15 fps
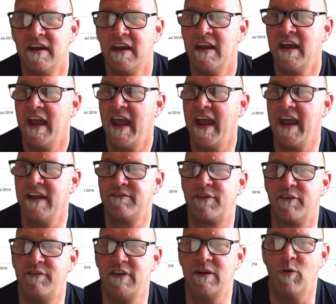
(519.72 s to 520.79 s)
And for
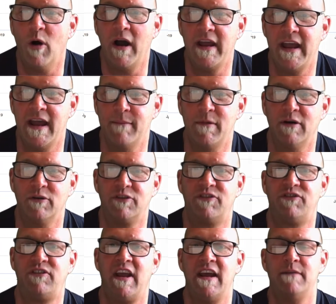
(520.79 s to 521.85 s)
VYM, it was
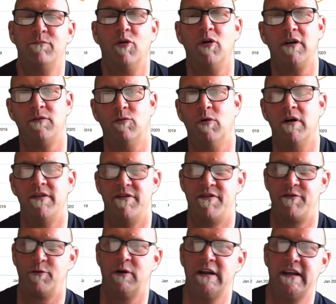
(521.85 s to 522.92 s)

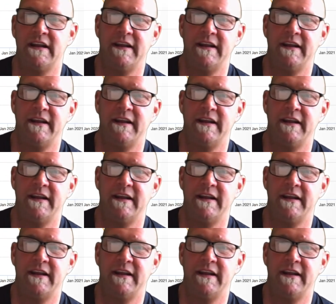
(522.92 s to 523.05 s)
10.13.